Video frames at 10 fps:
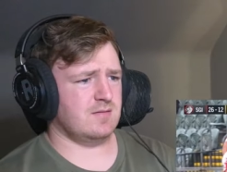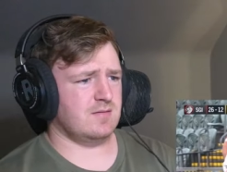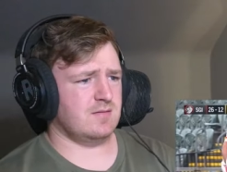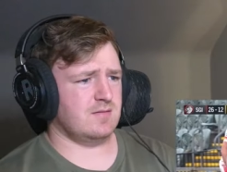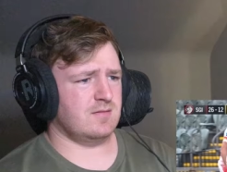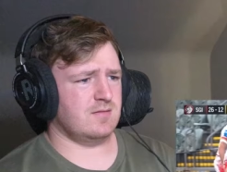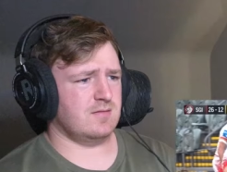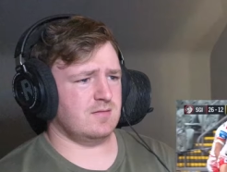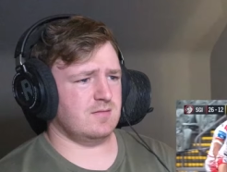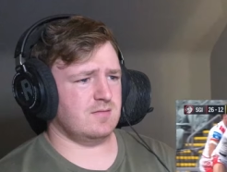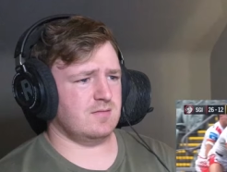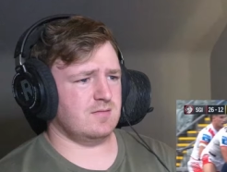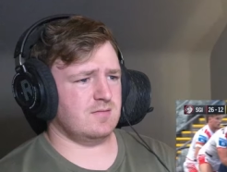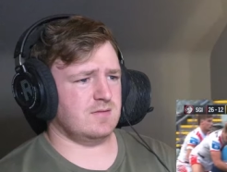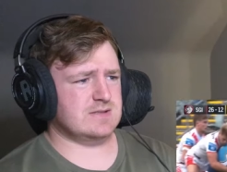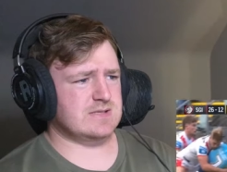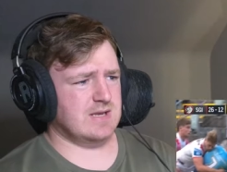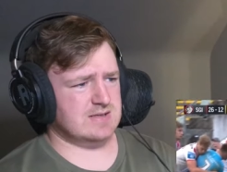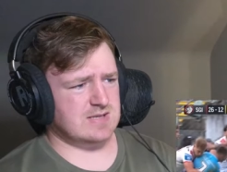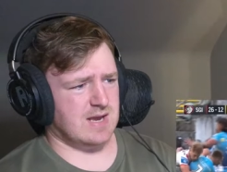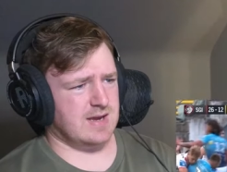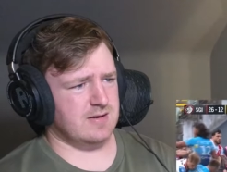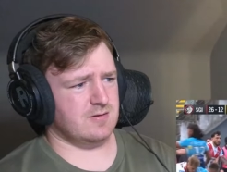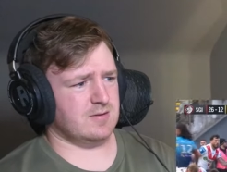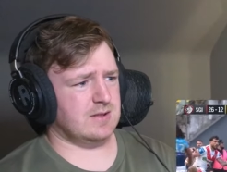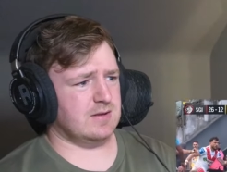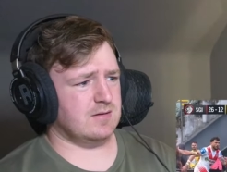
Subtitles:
are they saying it's high or late?